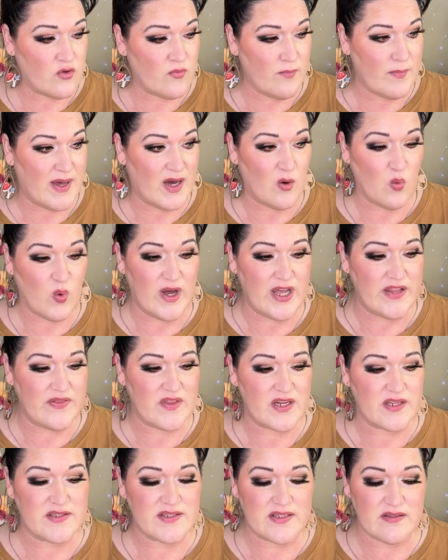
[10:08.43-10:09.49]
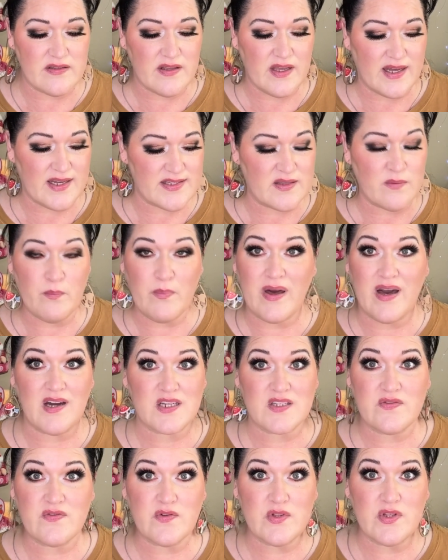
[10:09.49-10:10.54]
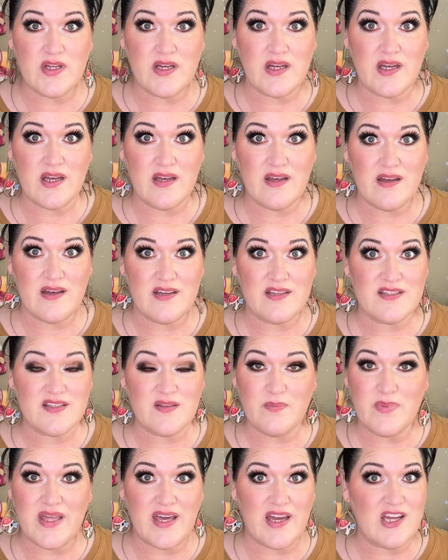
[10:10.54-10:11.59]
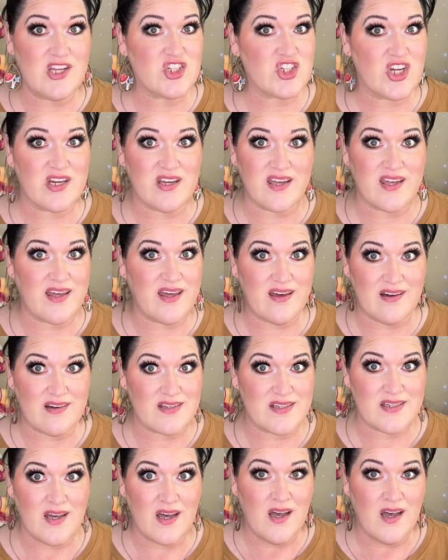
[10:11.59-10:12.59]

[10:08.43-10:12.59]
matte white that is as impactful as the BH, and I can't.